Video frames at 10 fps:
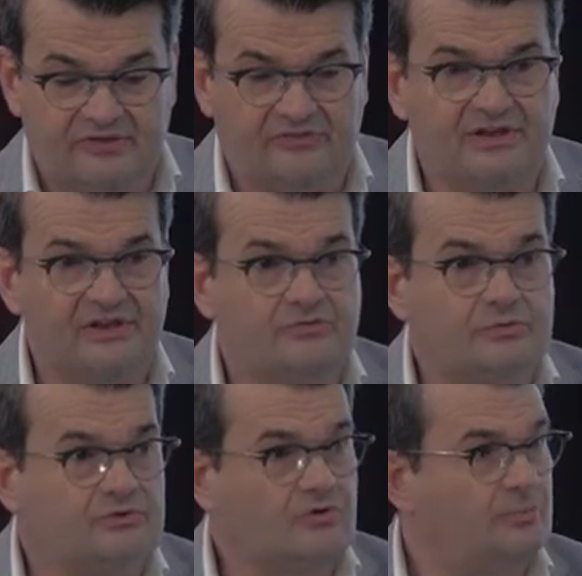considered
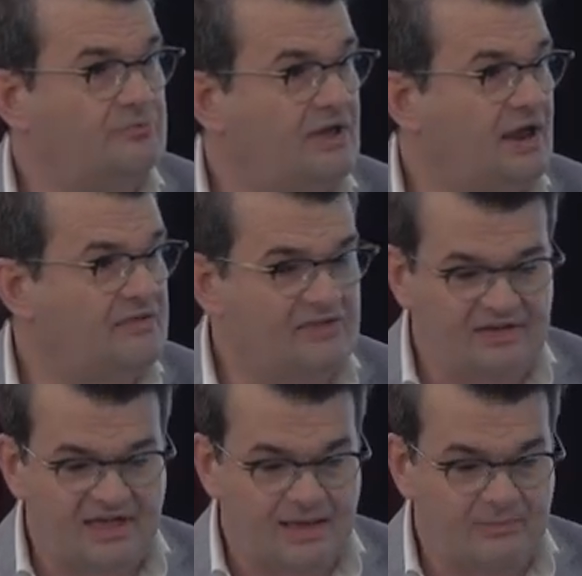to adopt
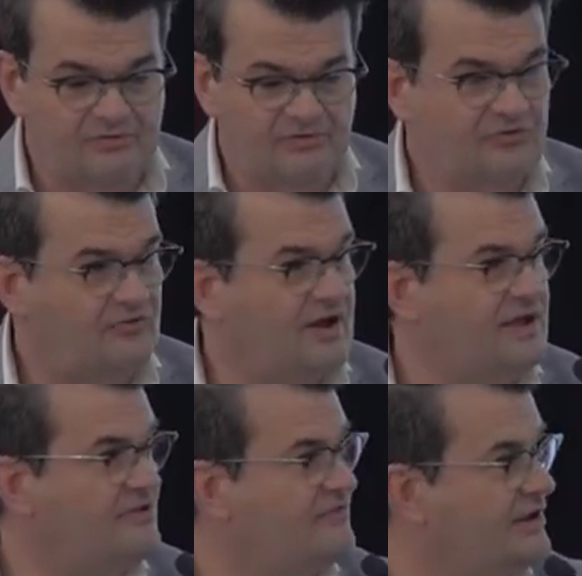Alexander Hamilton's
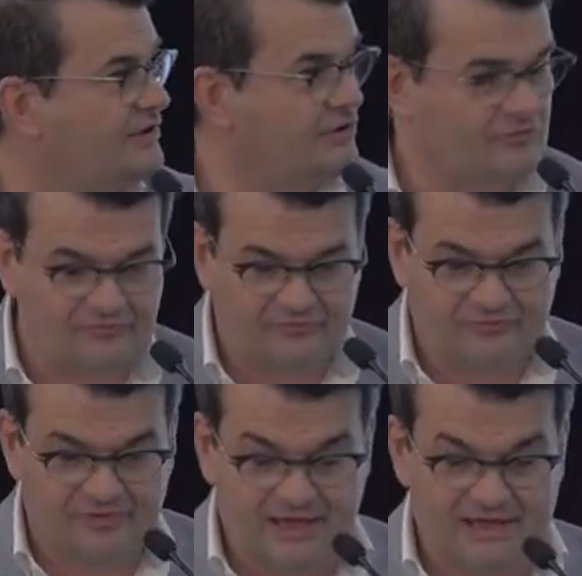phrase, he's getting a lot
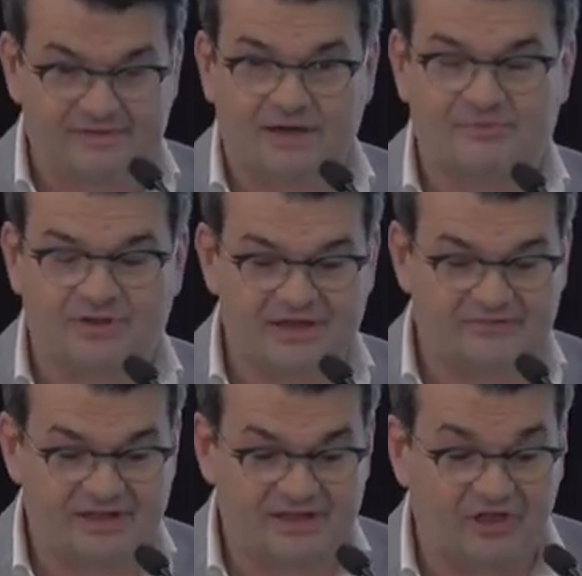of airtime today,
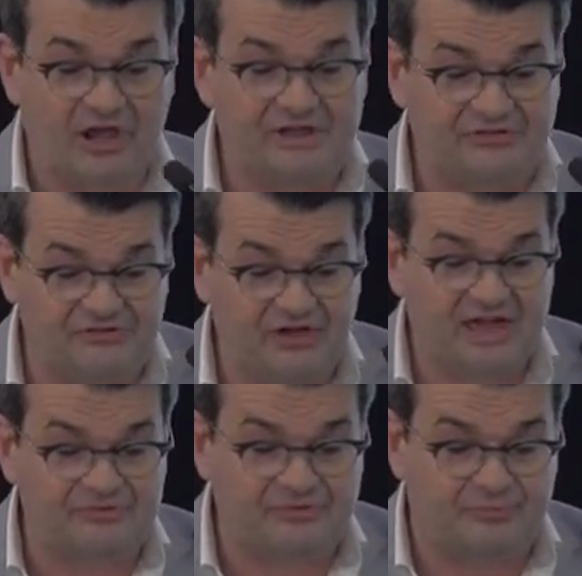isn't he? The least
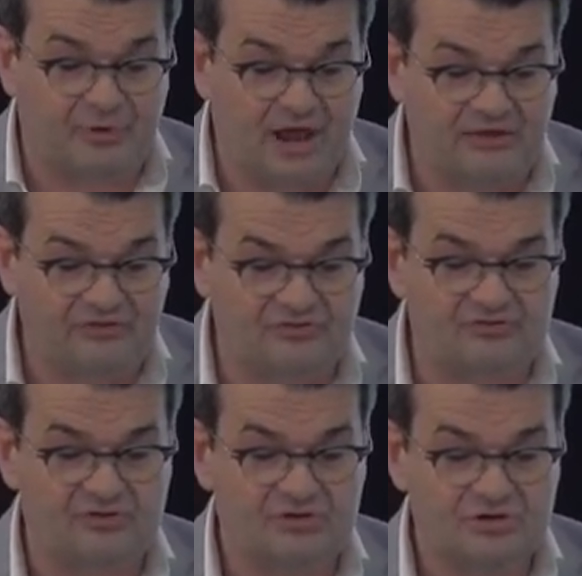dangerous
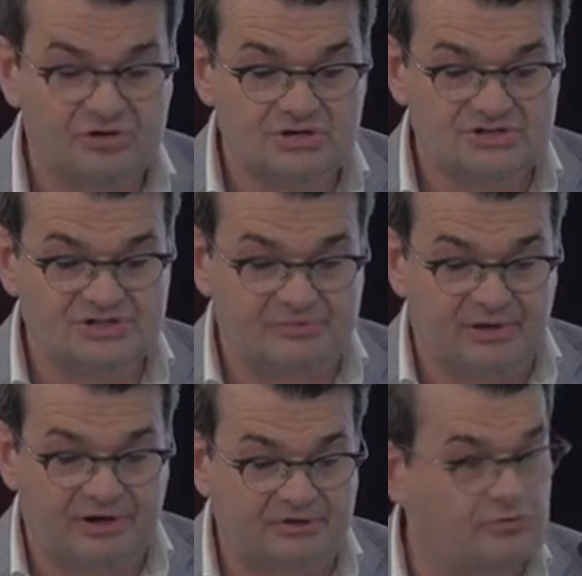branch to the
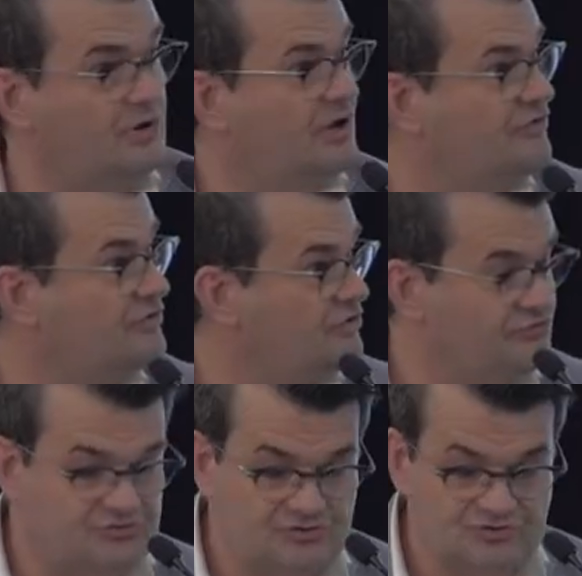political rights of the
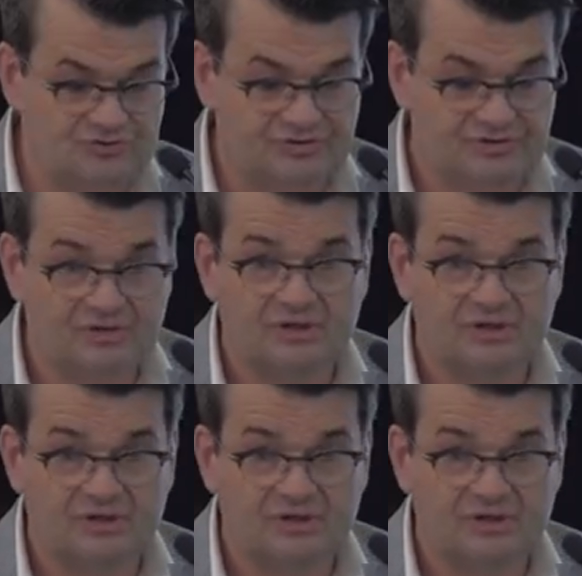Constitution.